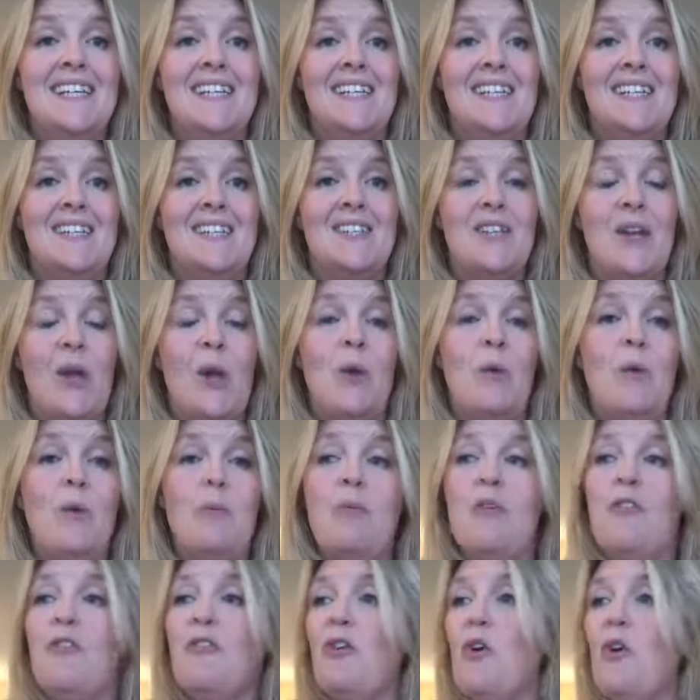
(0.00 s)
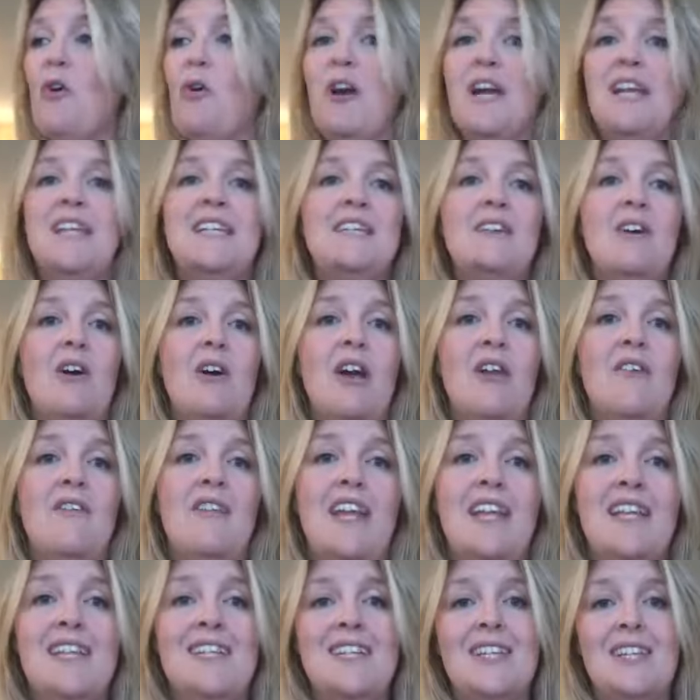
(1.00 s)
So before I dive
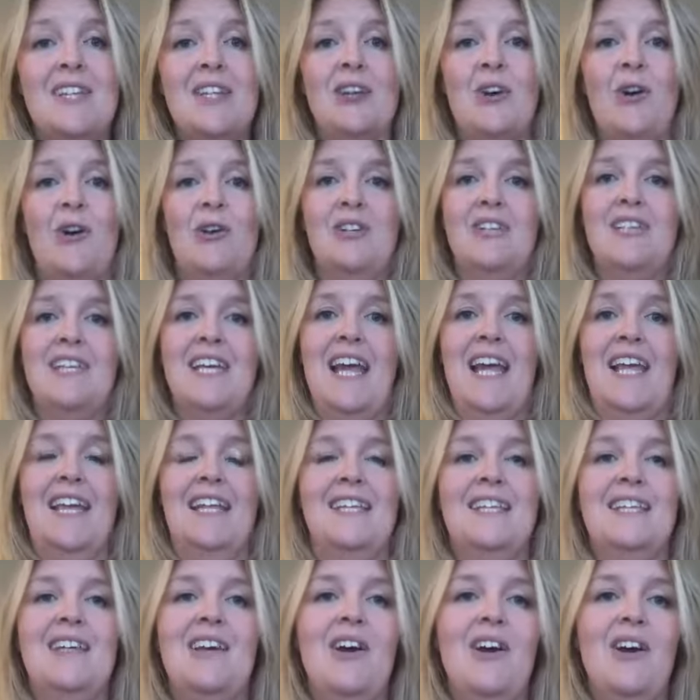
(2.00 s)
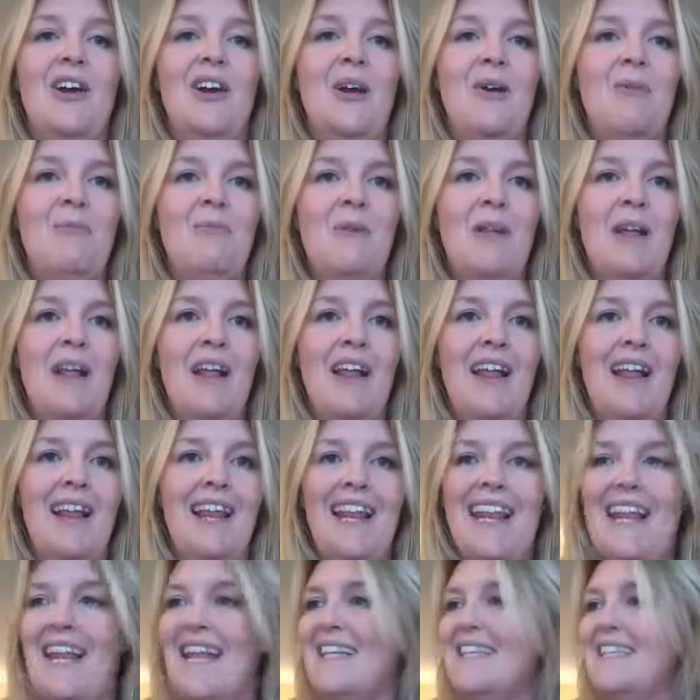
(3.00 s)
into the content, I
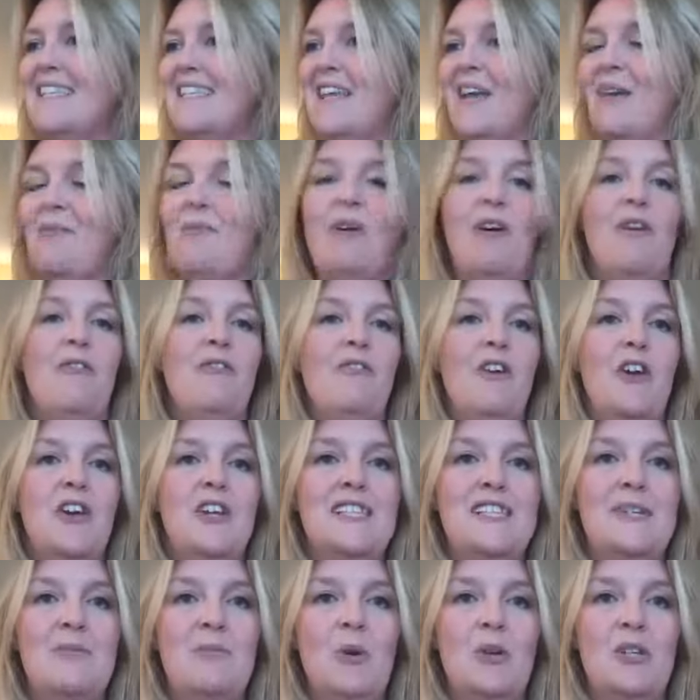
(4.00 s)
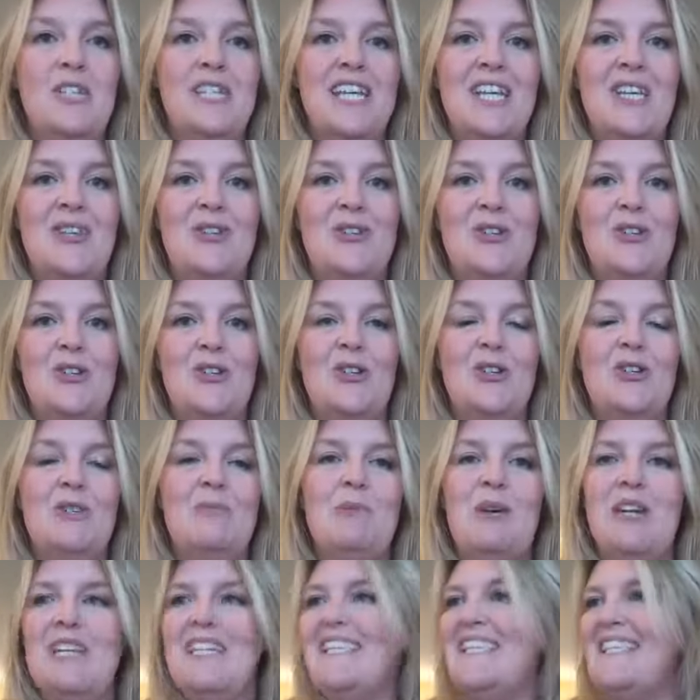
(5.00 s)
firstly want to introduce
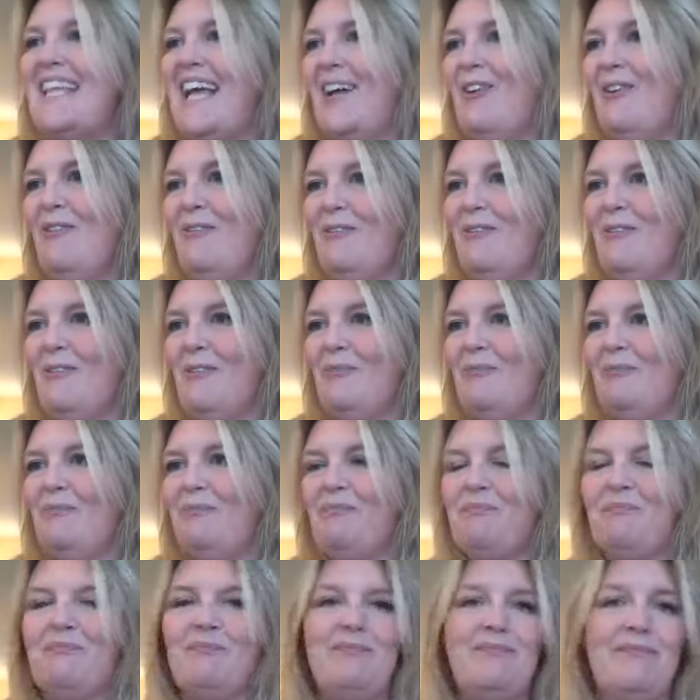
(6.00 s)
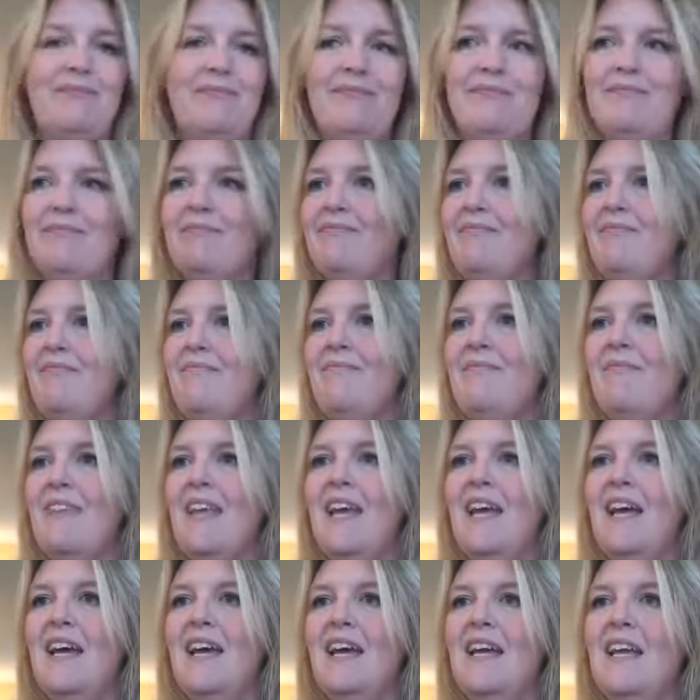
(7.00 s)
myself.
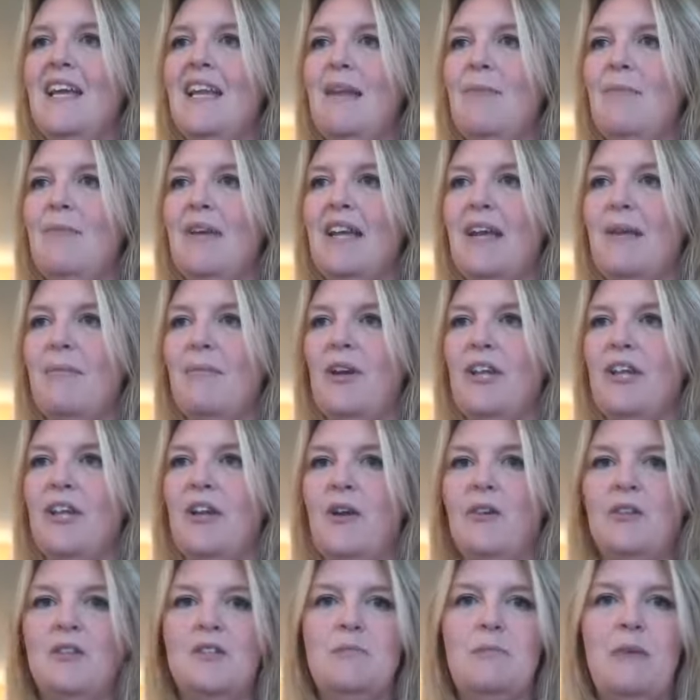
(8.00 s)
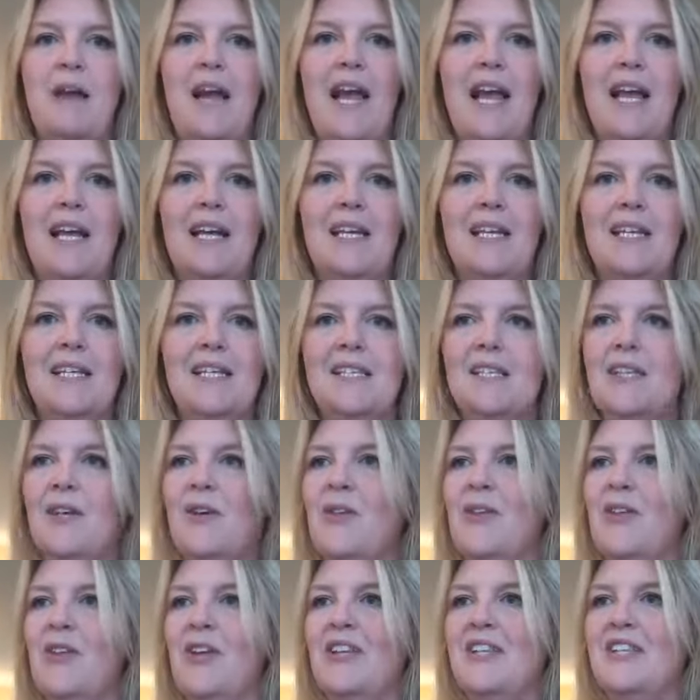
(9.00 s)
Let me get my notes back so
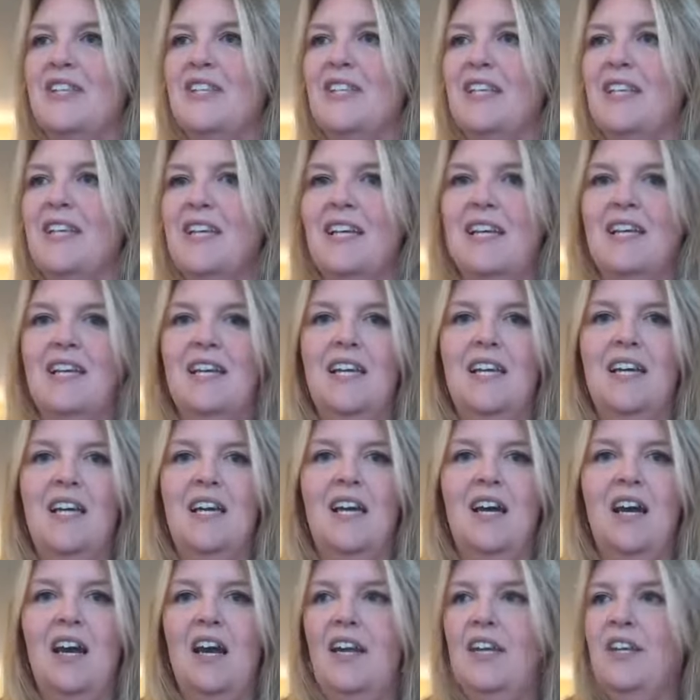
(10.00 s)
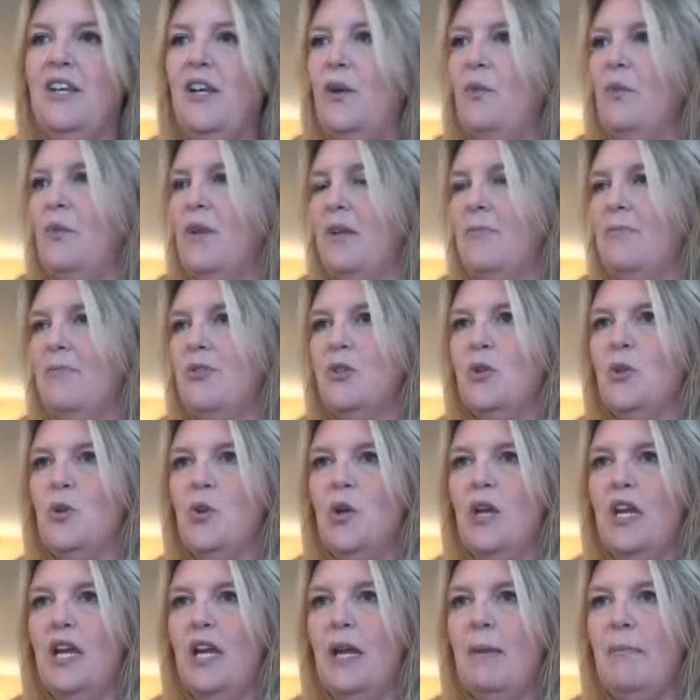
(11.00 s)
that I know what I'm
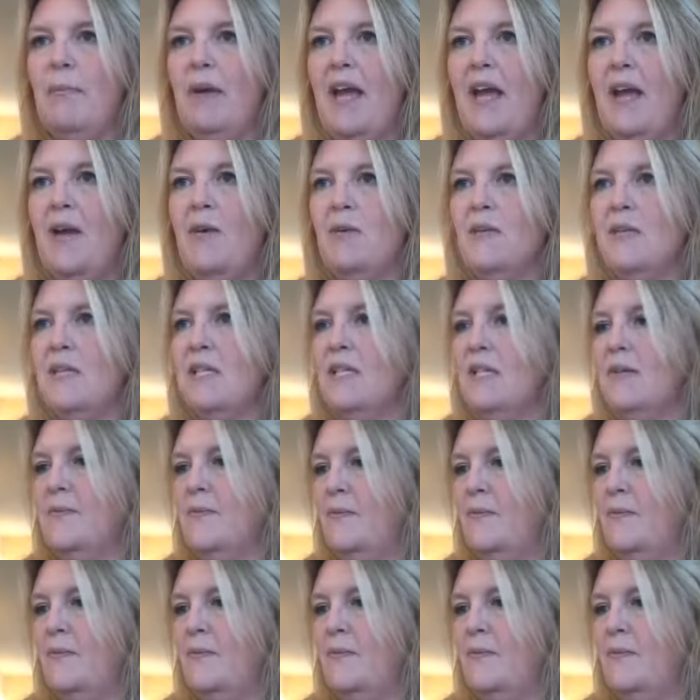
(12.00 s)
talking about.